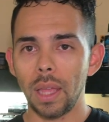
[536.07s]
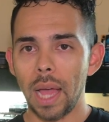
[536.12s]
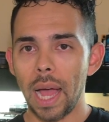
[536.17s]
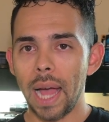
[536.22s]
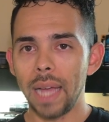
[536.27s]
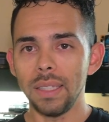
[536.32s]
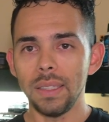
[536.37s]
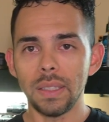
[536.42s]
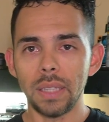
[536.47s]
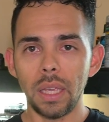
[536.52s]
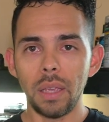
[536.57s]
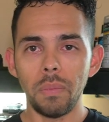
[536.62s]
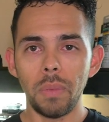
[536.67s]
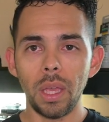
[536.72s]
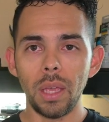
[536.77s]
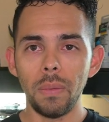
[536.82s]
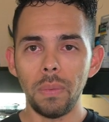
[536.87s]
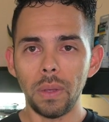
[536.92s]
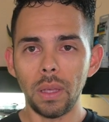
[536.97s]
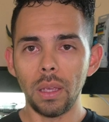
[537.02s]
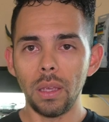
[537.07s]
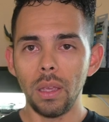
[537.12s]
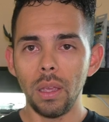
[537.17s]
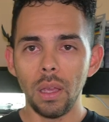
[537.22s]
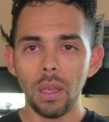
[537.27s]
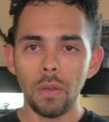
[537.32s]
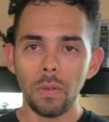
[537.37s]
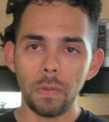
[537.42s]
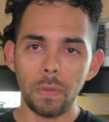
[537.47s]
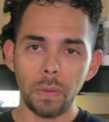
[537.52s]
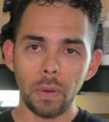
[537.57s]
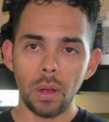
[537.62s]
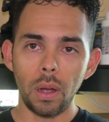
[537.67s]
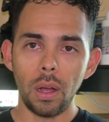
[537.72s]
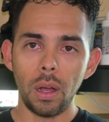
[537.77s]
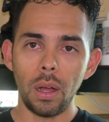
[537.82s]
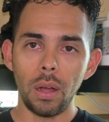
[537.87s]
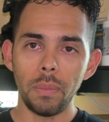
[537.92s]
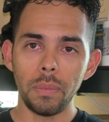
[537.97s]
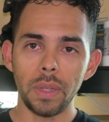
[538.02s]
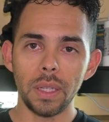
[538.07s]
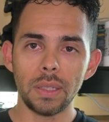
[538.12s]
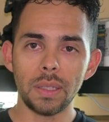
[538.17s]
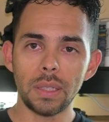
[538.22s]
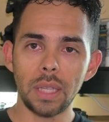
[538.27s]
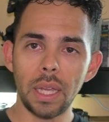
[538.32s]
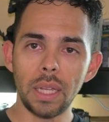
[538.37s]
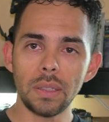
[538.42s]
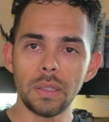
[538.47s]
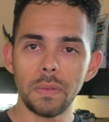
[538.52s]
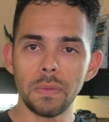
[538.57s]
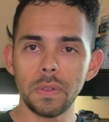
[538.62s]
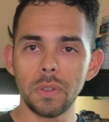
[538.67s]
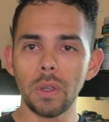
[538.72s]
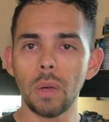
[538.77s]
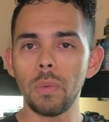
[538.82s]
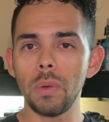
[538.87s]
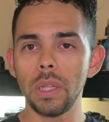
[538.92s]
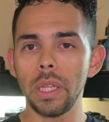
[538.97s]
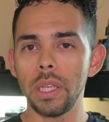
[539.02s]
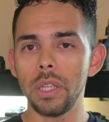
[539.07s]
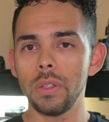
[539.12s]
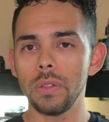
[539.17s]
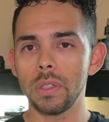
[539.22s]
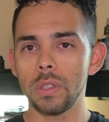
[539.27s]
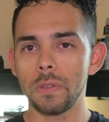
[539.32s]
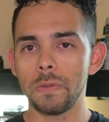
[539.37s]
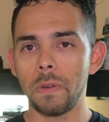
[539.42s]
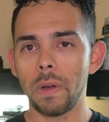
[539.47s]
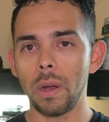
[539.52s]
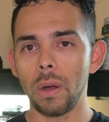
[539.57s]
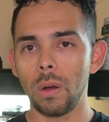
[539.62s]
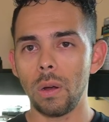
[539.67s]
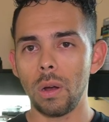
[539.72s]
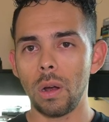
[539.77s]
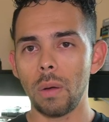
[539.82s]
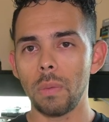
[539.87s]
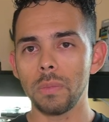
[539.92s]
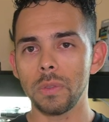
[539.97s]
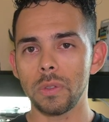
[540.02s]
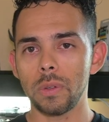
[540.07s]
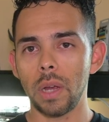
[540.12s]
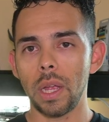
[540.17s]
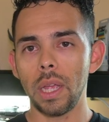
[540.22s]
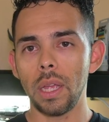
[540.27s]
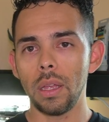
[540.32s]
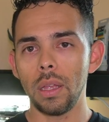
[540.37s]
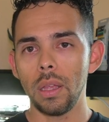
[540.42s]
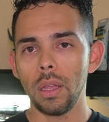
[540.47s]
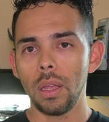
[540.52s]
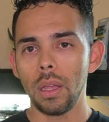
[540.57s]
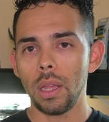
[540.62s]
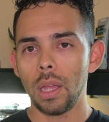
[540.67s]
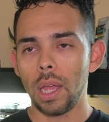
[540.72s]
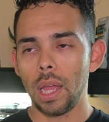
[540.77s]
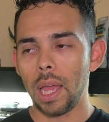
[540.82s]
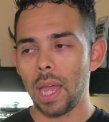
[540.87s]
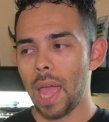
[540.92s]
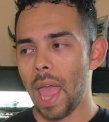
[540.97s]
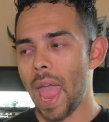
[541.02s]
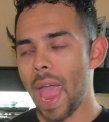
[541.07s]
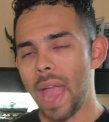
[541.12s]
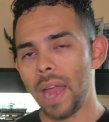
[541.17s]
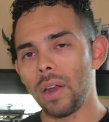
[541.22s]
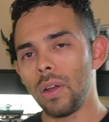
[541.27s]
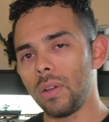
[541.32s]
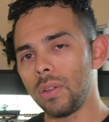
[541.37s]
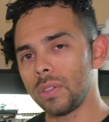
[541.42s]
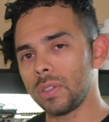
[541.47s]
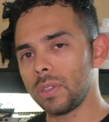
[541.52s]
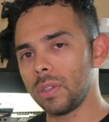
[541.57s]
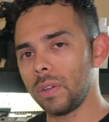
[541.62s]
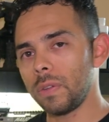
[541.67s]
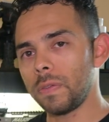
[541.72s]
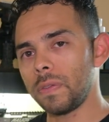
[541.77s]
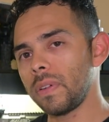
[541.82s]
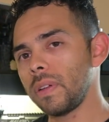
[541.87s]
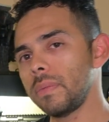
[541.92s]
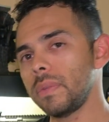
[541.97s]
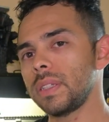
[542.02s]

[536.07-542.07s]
I say maybe from the stance of someone that uses firearms, right? And also from